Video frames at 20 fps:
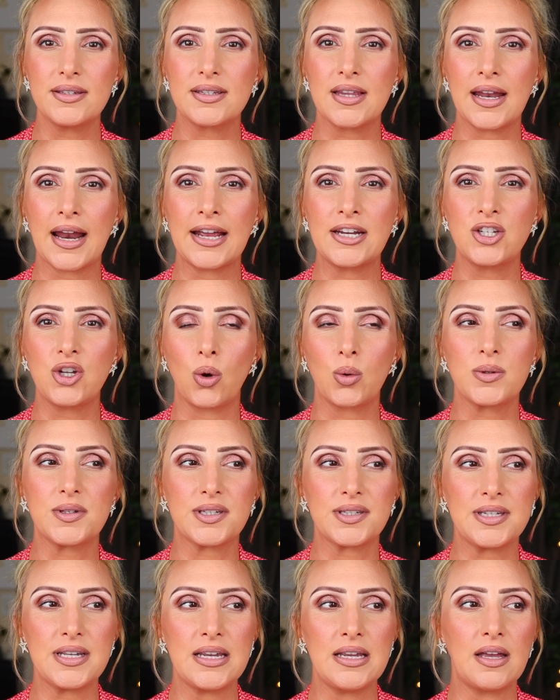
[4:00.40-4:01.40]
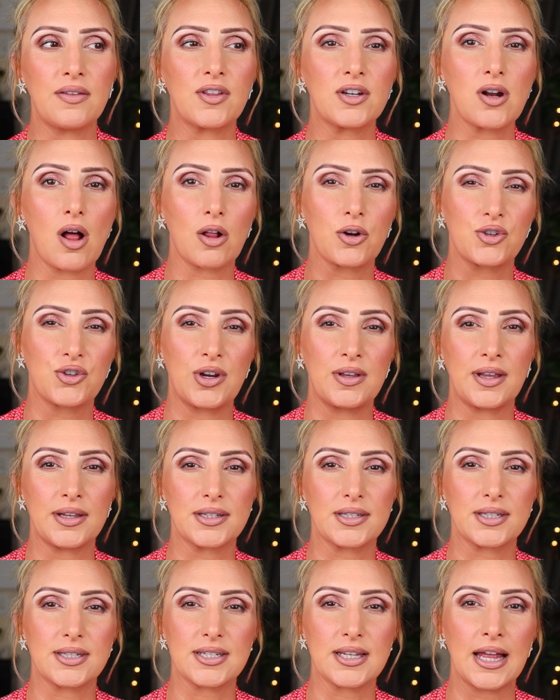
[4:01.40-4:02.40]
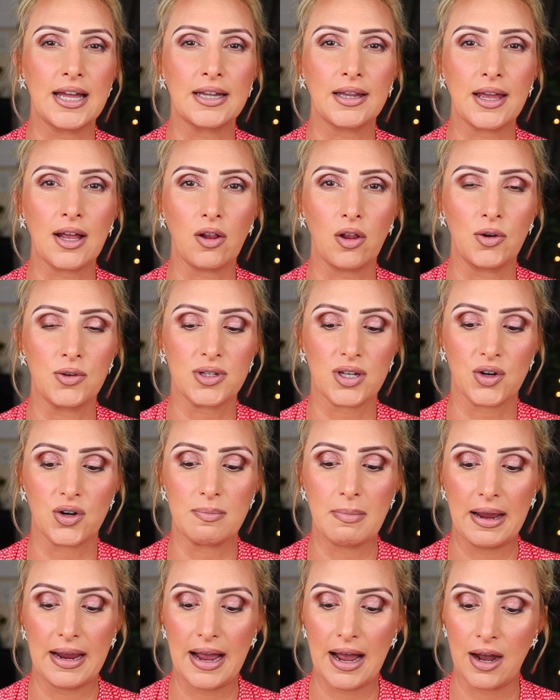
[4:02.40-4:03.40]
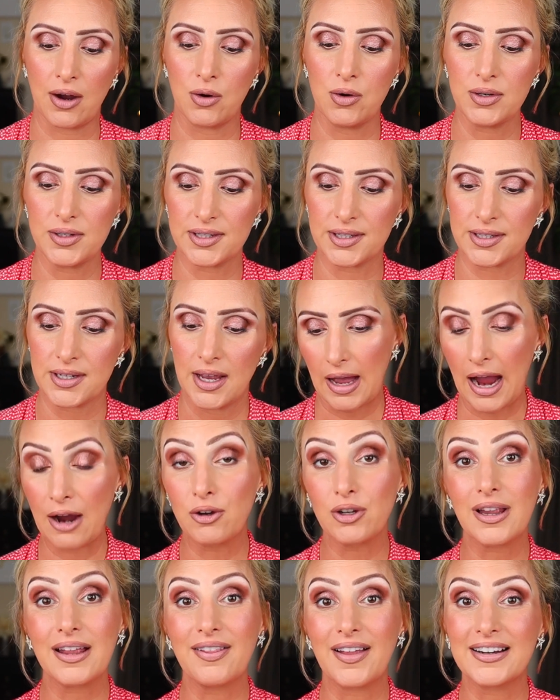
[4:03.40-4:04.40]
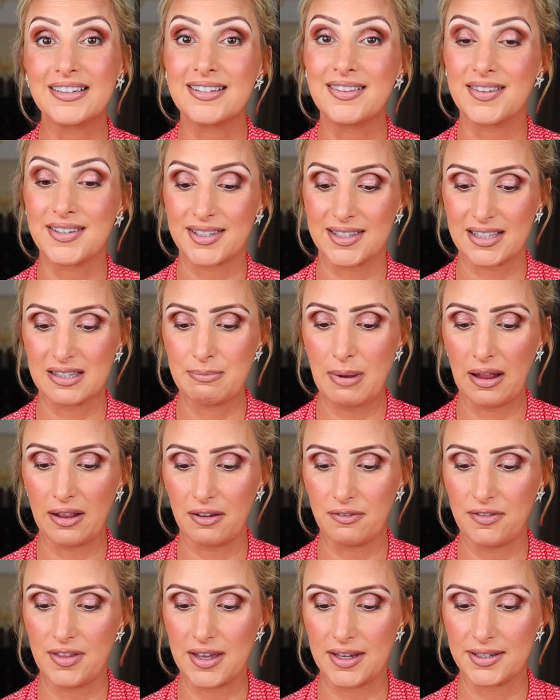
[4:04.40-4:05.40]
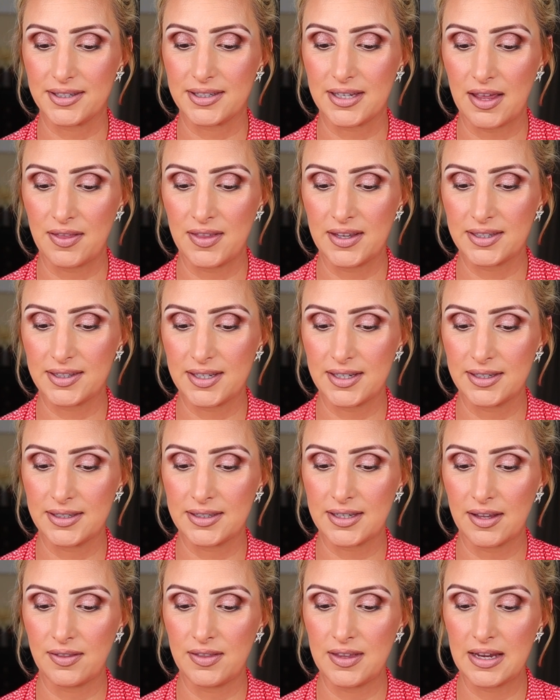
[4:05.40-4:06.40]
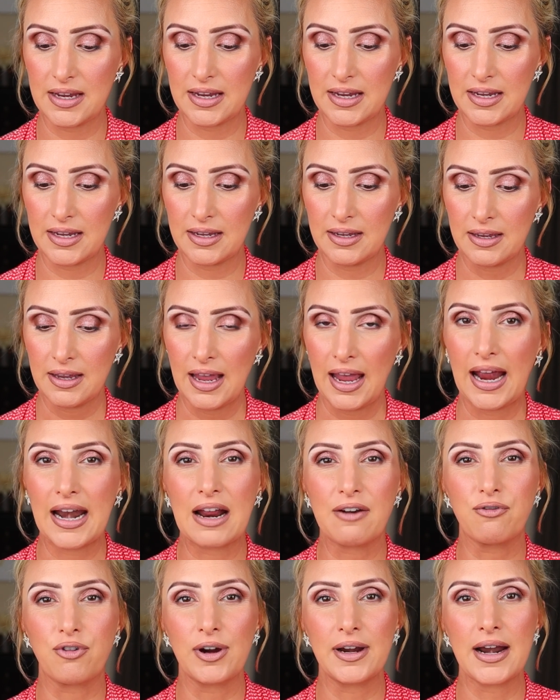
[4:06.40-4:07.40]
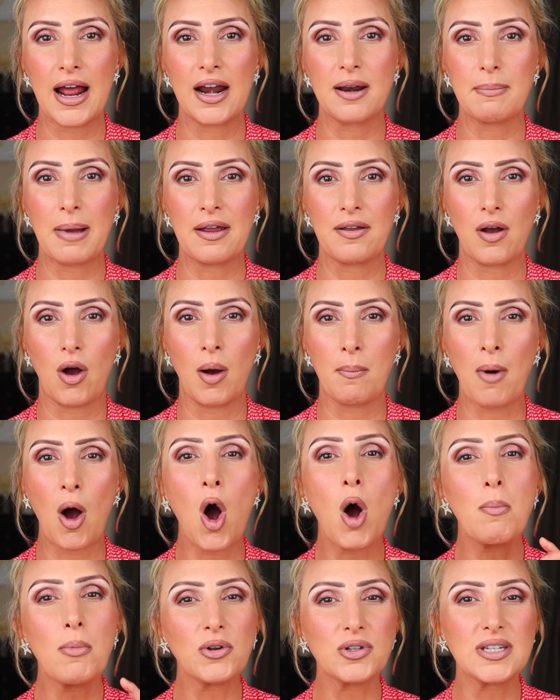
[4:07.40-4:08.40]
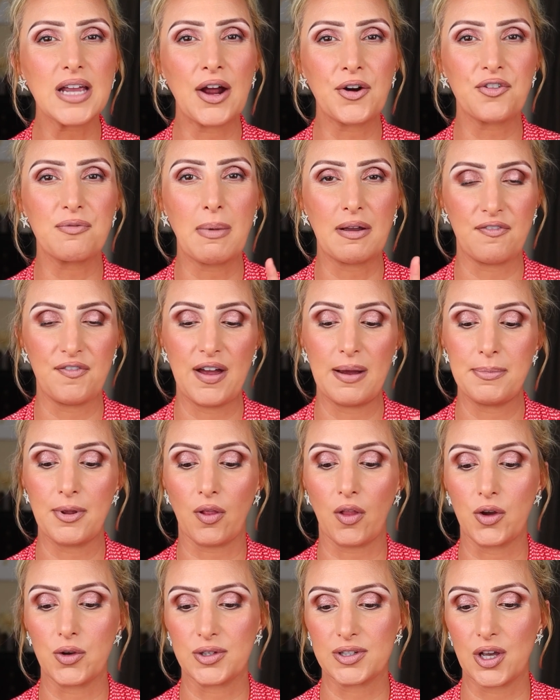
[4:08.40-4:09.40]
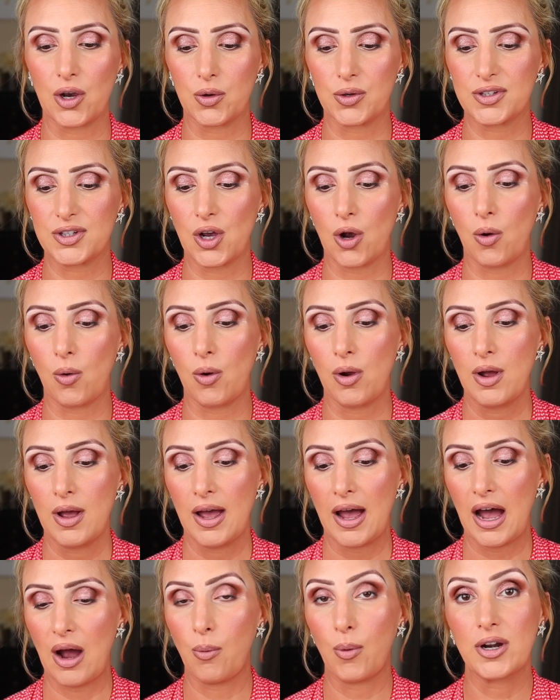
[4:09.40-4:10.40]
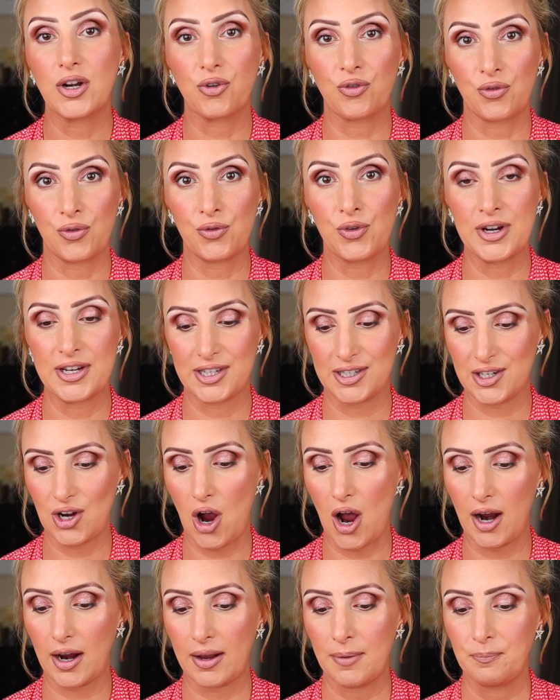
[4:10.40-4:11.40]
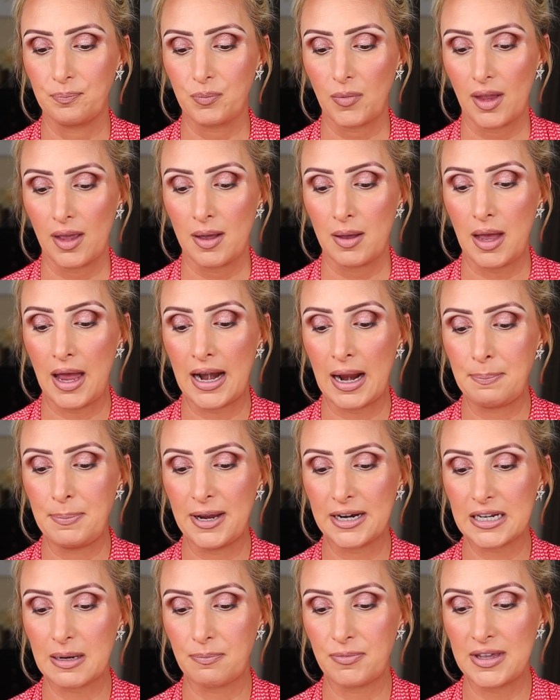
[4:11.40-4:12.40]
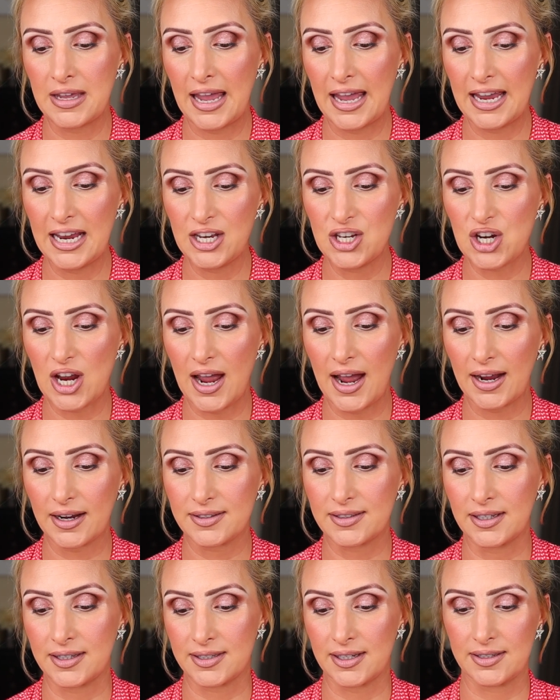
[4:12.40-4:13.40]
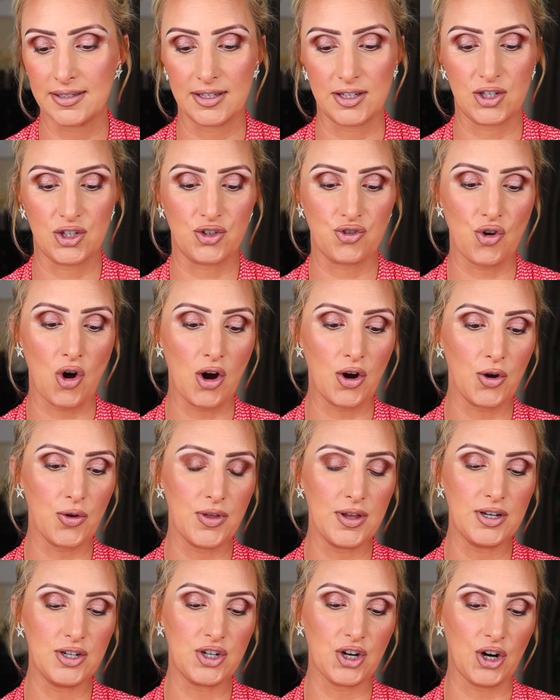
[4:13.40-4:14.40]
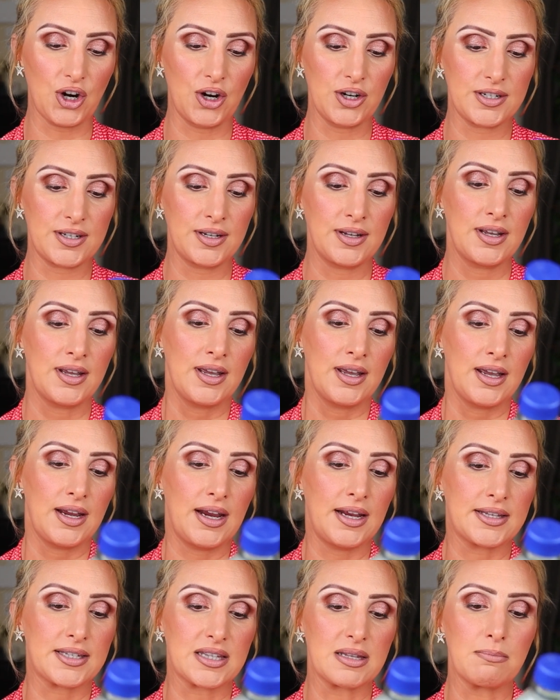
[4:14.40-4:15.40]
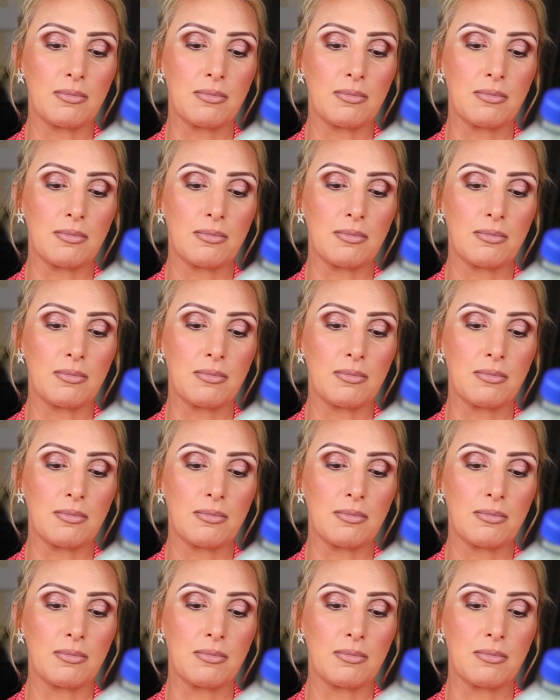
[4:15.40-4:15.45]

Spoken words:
that I don't see in the Dollar Tree that's slightly closer to my house. I really liked the smell of this. This is and I've I'm almost out of my Fabuloso, so I wanted to restock. And I picked up the Ajax. It says it's stronger than dirt. It's the